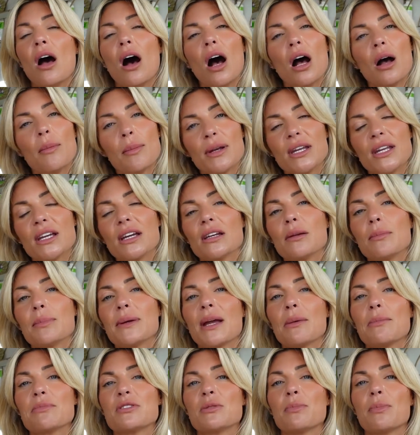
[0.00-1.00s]
I'm only going to be
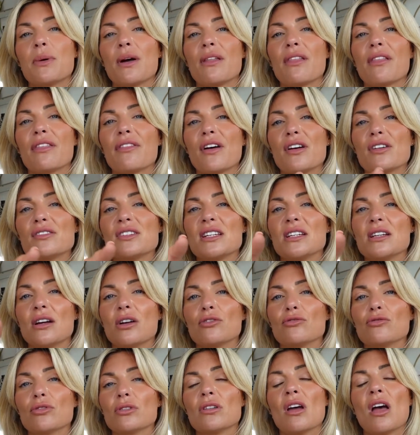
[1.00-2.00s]
able to burn
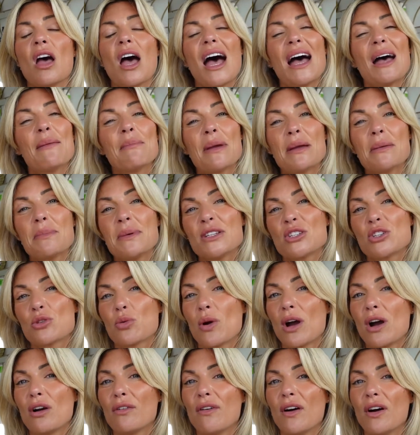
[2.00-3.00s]
1,300 and maybe
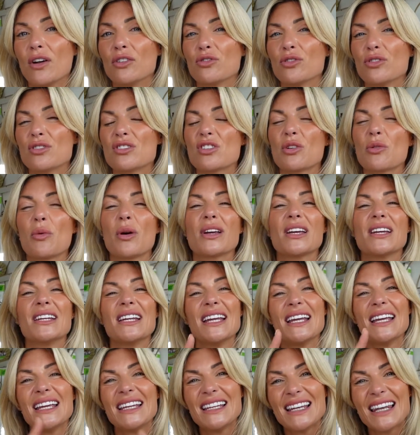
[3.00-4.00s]
1,200. So I can
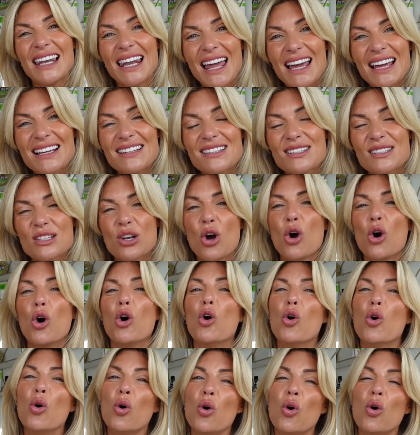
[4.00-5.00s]
eat less,
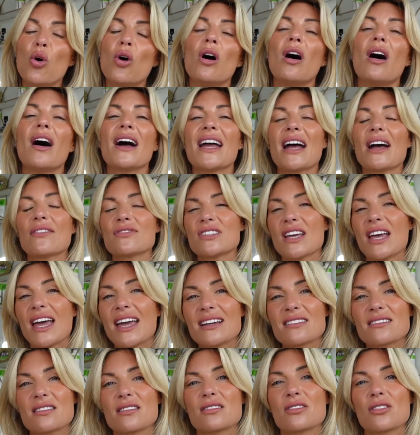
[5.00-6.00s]
or I have to
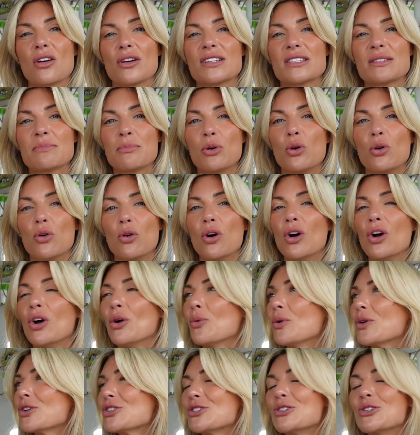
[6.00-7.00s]
exercise more,
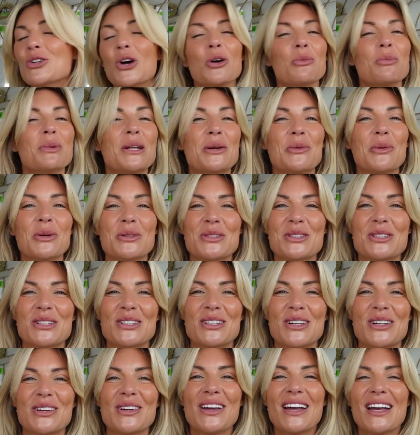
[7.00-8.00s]
which nobody wants to
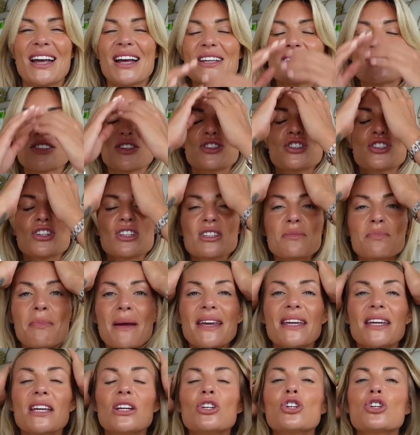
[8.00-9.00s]
do. So just
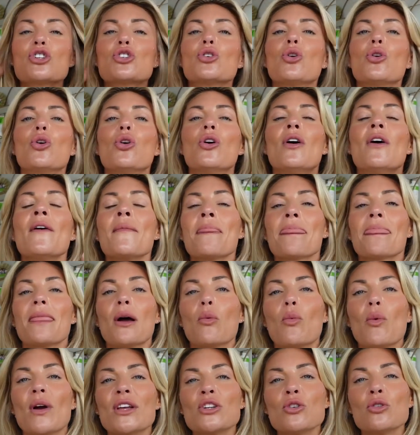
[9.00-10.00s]
making sure
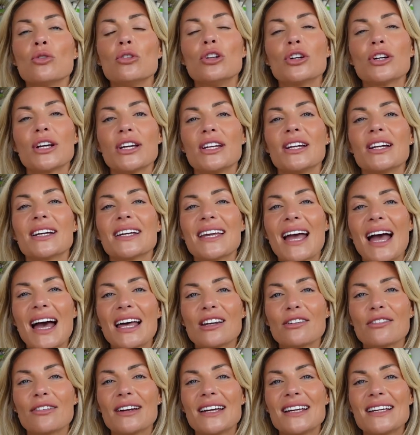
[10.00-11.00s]
that when you're looking at
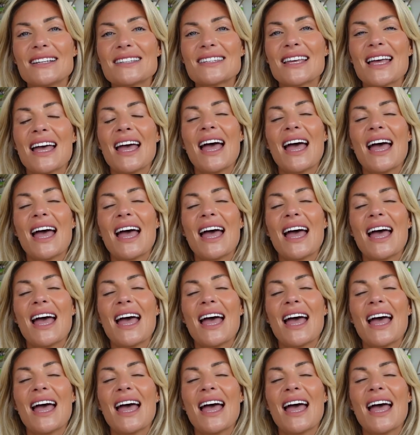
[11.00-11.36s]
calories,